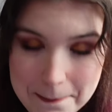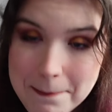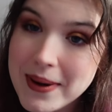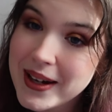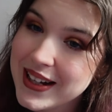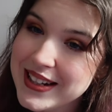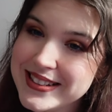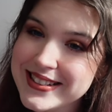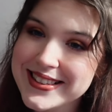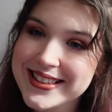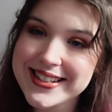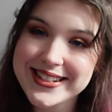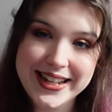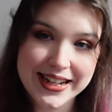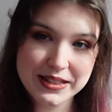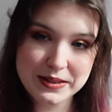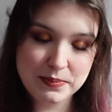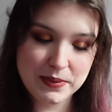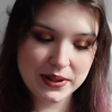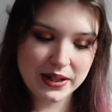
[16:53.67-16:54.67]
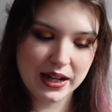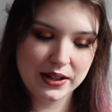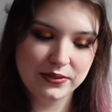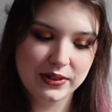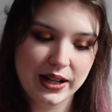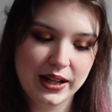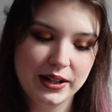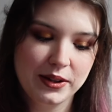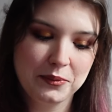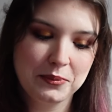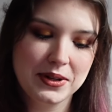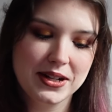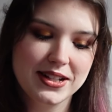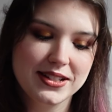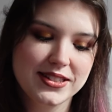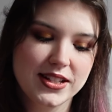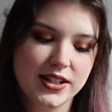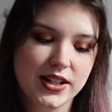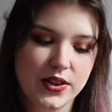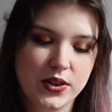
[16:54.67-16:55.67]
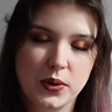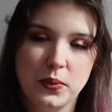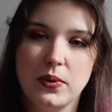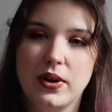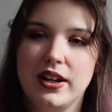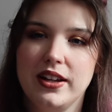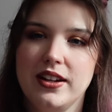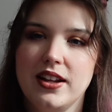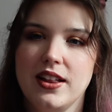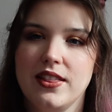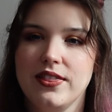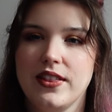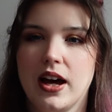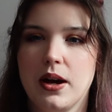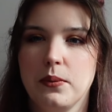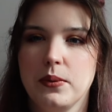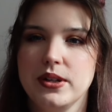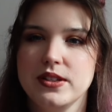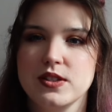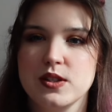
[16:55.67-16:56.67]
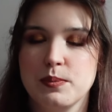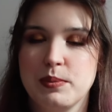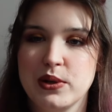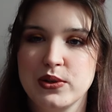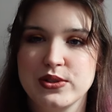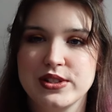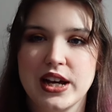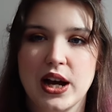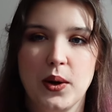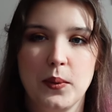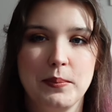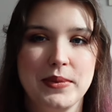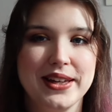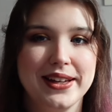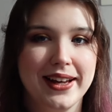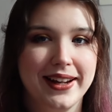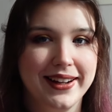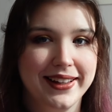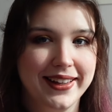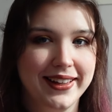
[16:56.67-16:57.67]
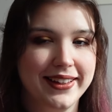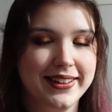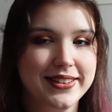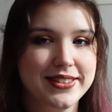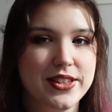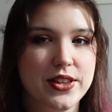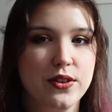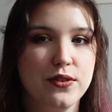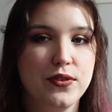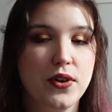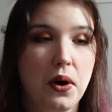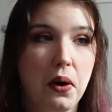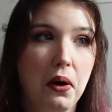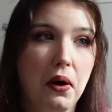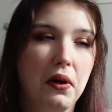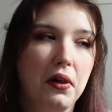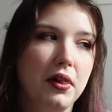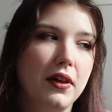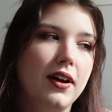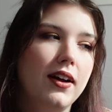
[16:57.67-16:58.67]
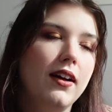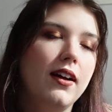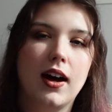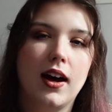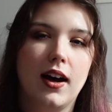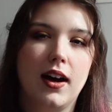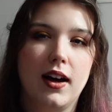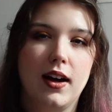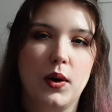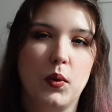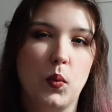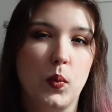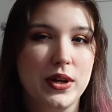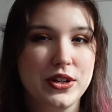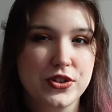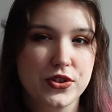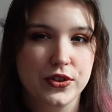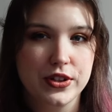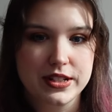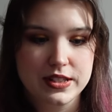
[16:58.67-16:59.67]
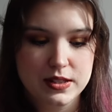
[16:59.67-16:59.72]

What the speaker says: But the next book I read was another one that was supposed to help me kind of get into the fall, wintry